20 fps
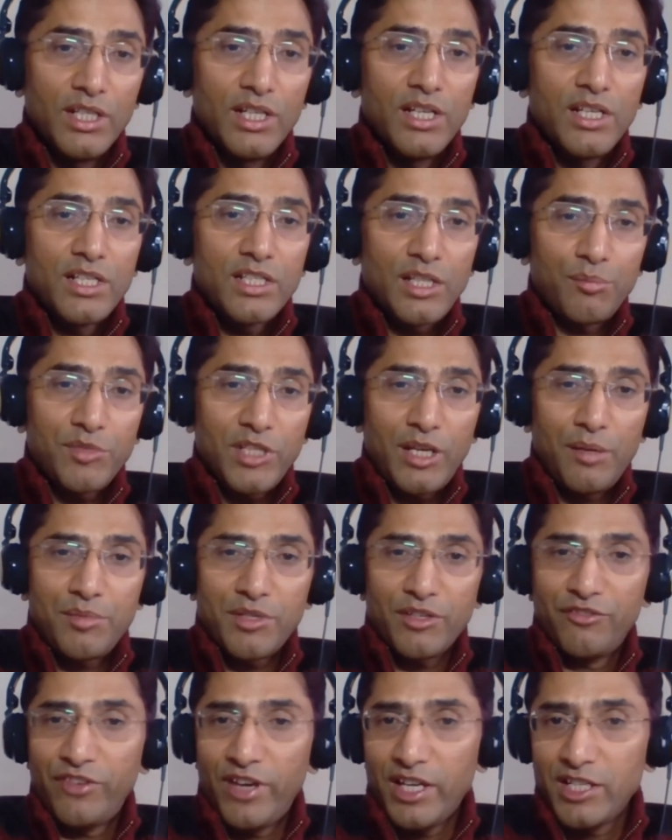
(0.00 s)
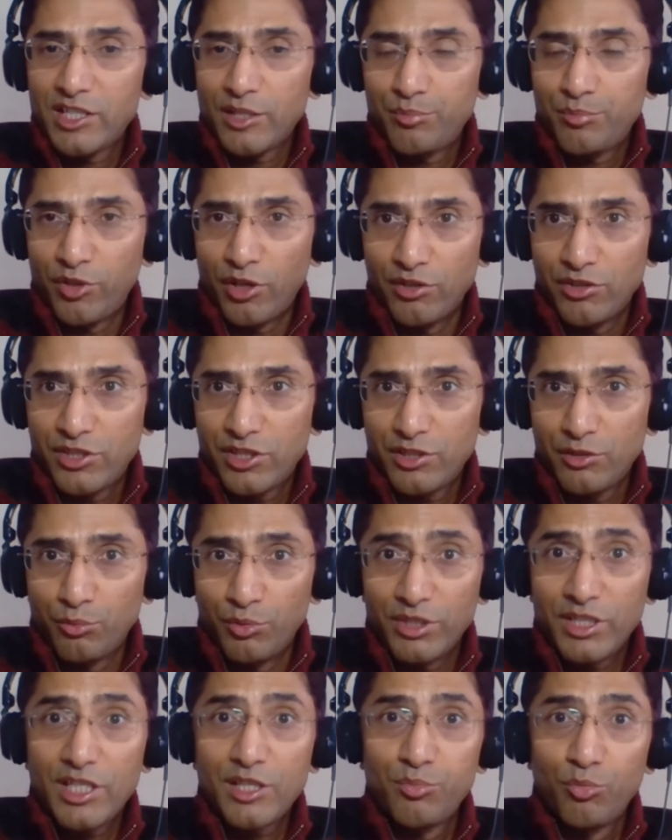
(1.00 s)
Sometimes a phased approach with
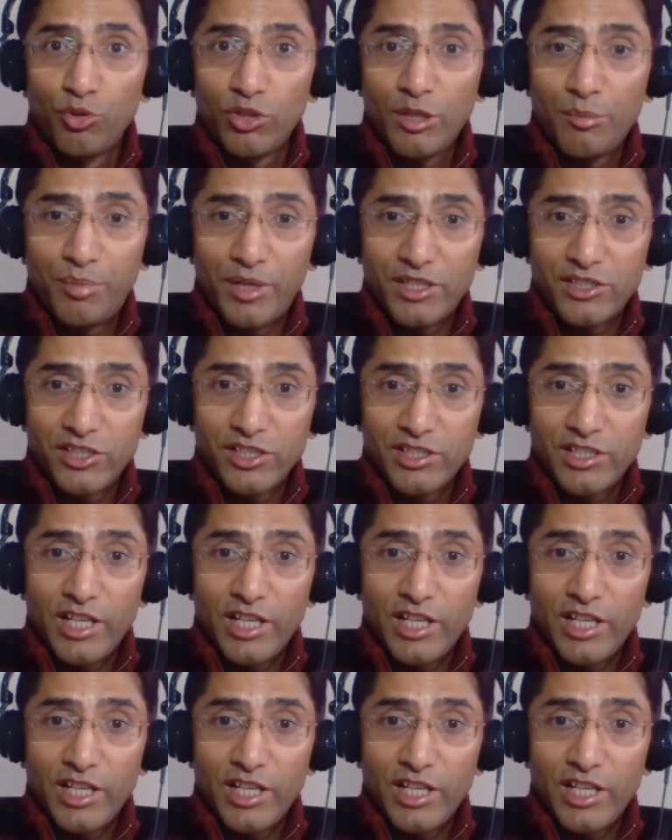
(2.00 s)
a smaller budget